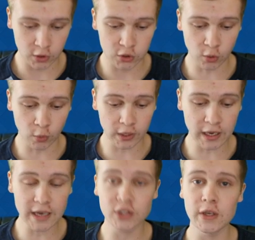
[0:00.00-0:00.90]
So we're
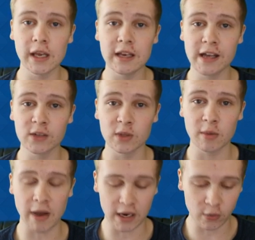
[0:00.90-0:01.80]
gonna actually connect with
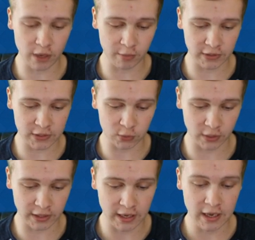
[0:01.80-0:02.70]
the Battle Ram on this
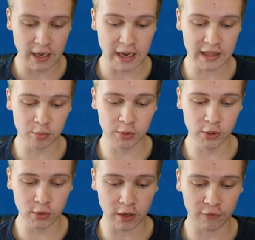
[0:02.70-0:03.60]
one. In the
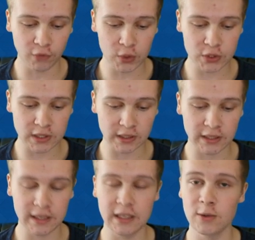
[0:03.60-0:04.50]
balloon,
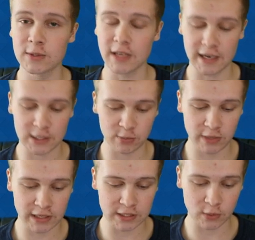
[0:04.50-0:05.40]
unfortunately, he used the Ice
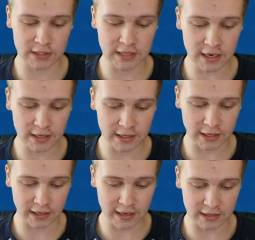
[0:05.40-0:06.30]
Spirit, so it's not going
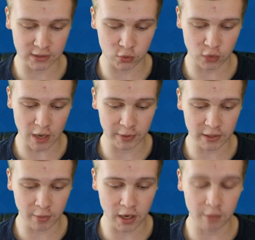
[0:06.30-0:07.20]
to connect dropping
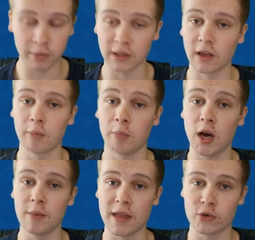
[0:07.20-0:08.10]
the bomb, but the
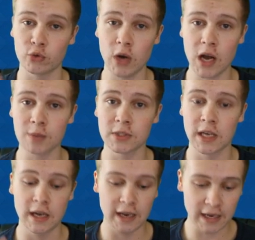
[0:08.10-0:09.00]
bomb that drops
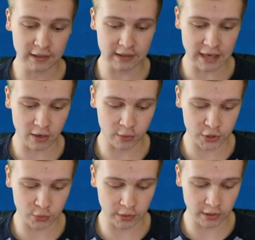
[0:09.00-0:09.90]
hit the tower,
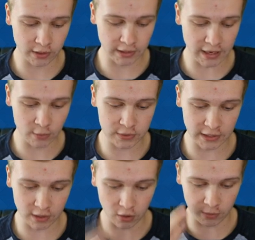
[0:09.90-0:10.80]
which is really good. And I was
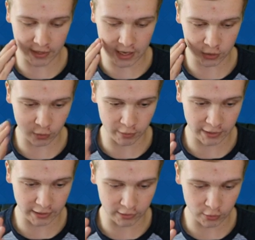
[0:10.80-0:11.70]
like, oh my gosh, what am
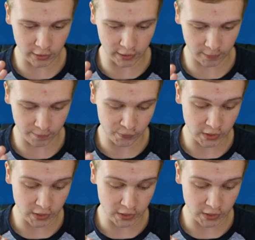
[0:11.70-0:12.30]
I going to do here?